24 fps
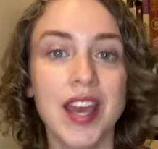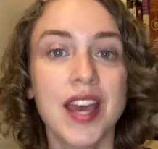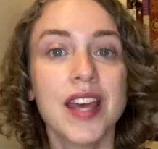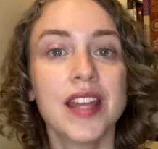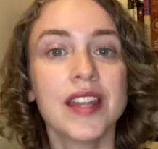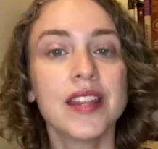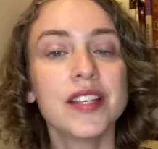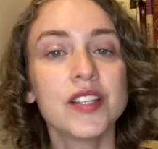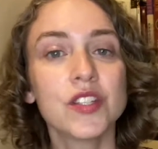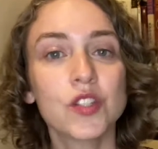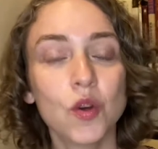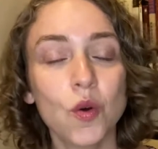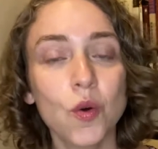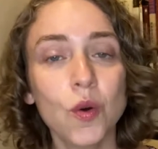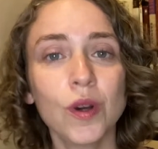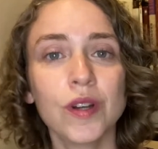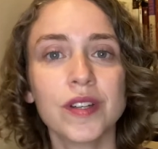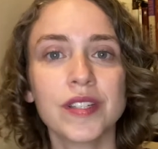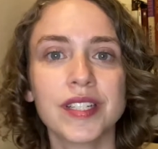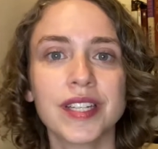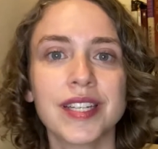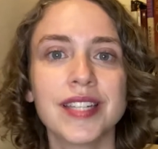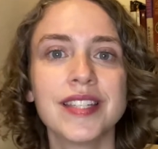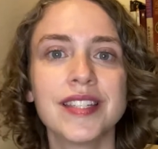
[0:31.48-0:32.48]
This
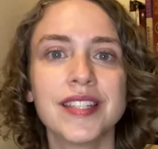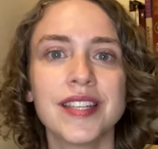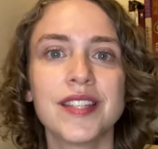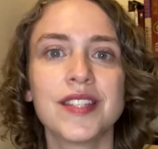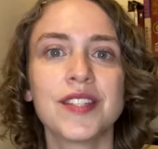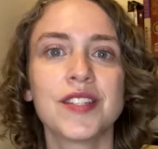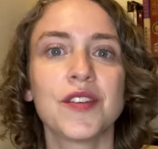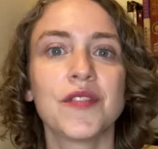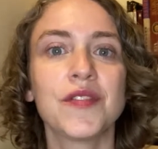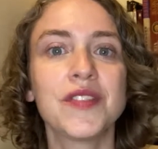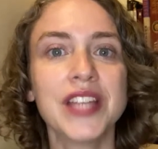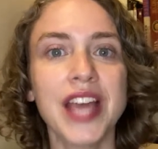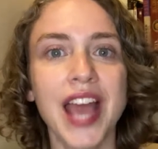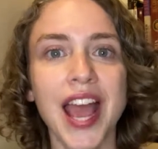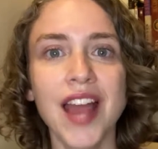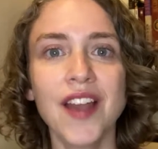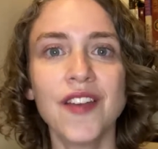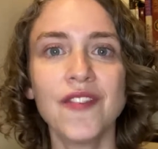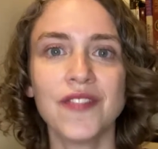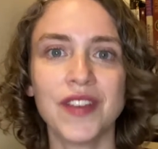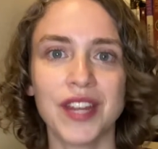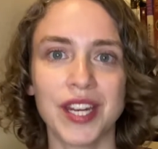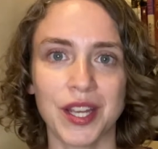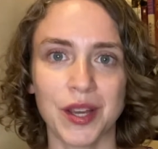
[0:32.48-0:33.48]
course consists of
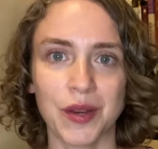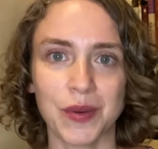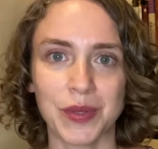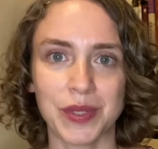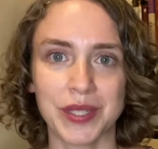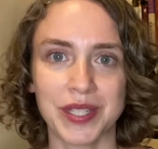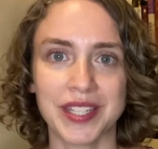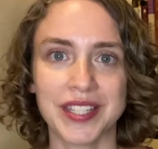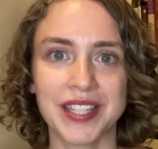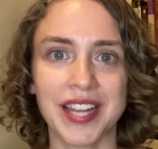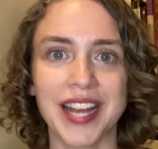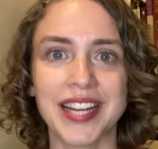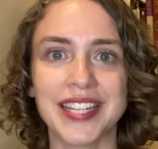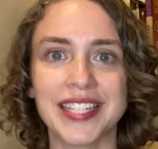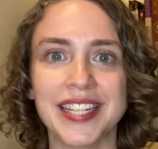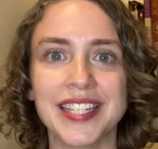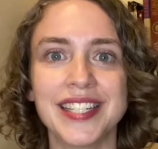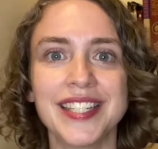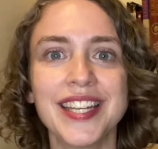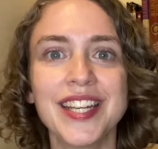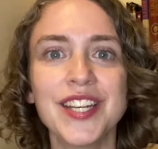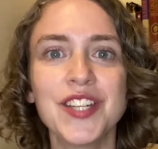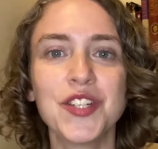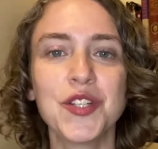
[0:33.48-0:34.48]
10 videos designed to
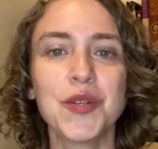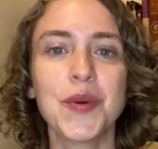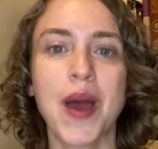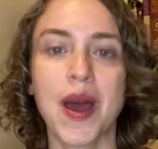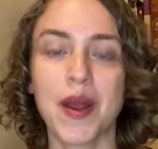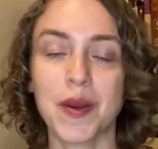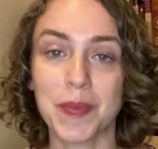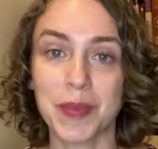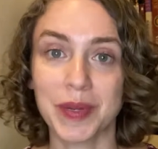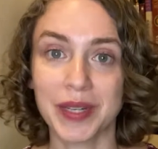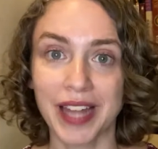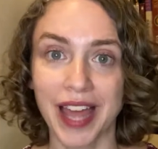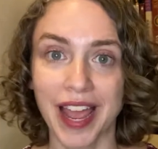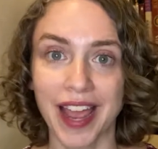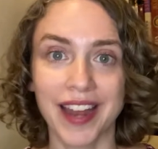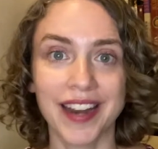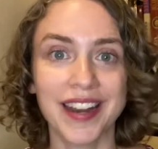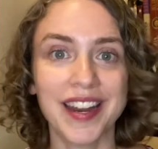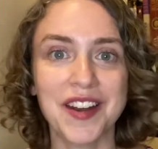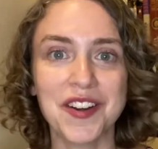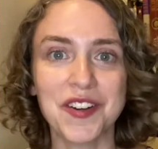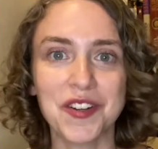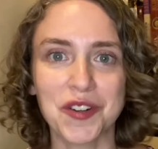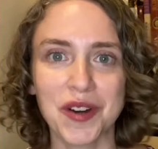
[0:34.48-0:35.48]
teach you how to plan
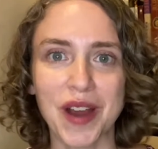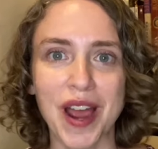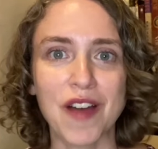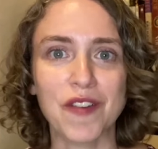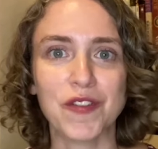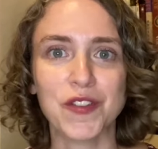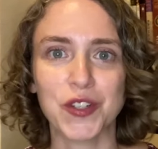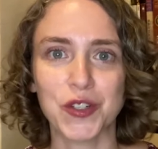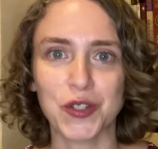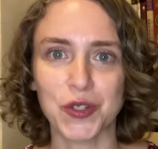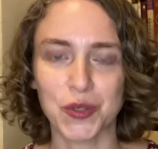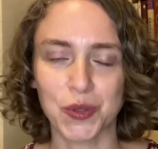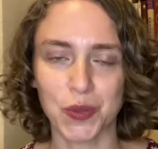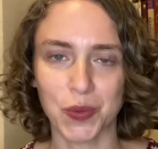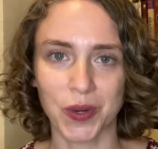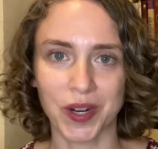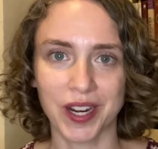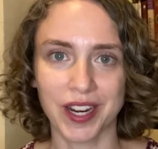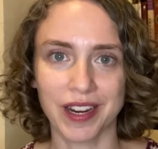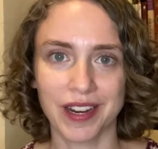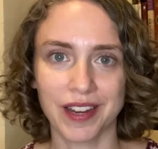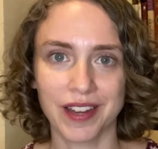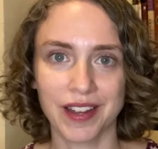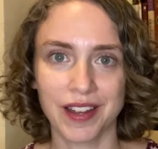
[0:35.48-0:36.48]
and craft your
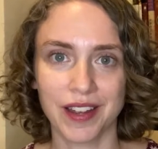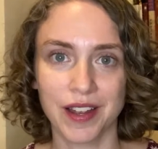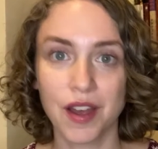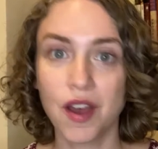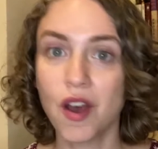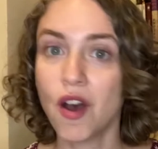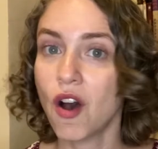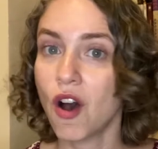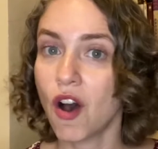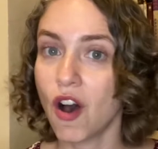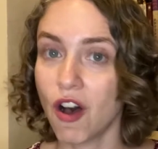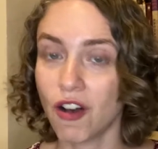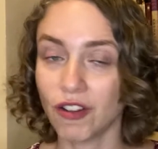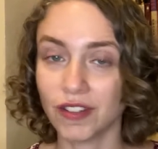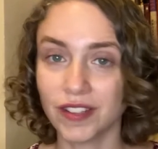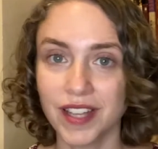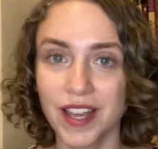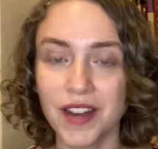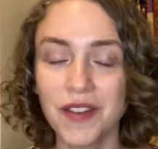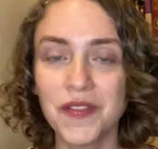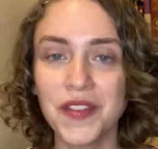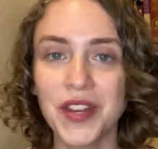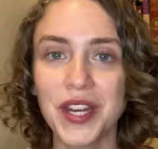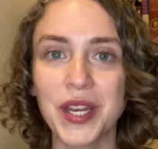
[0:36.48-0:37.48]
story. All
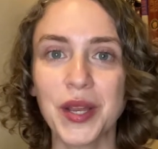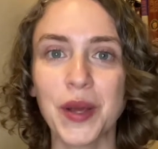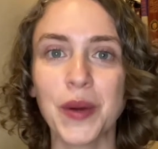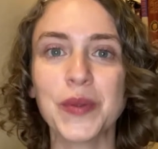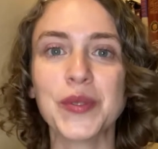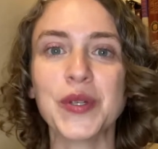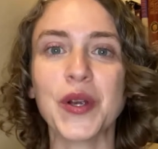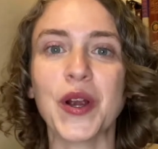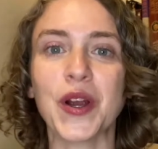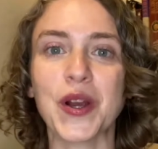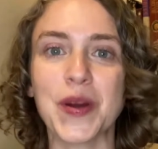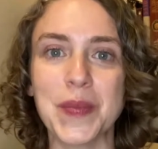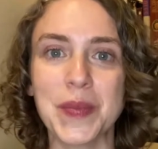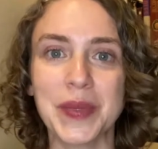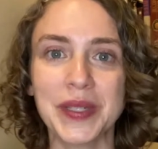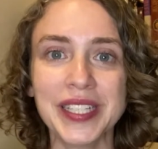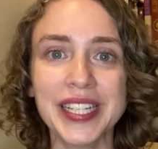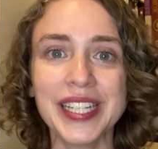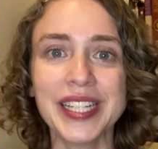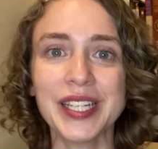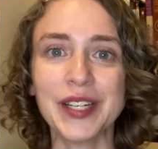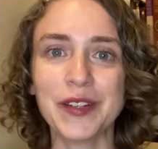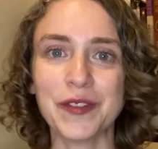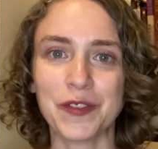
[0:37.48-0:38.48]
10 videos are
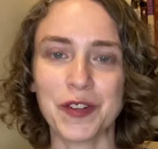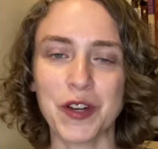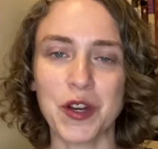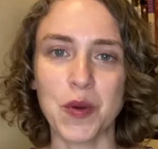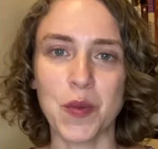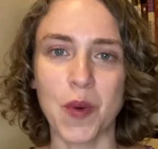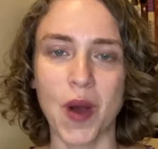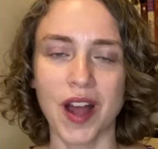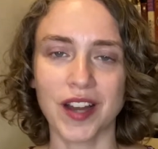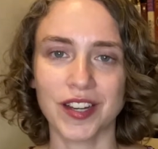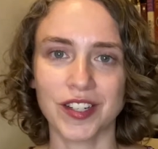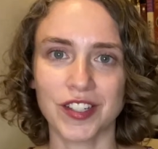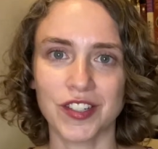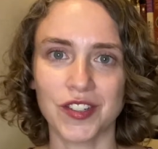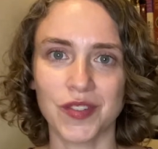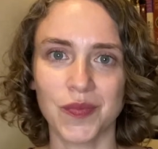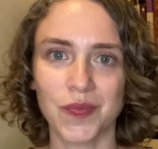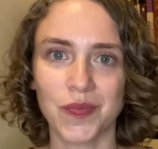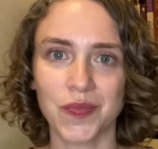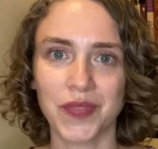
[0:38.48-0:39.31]
completely free to watch.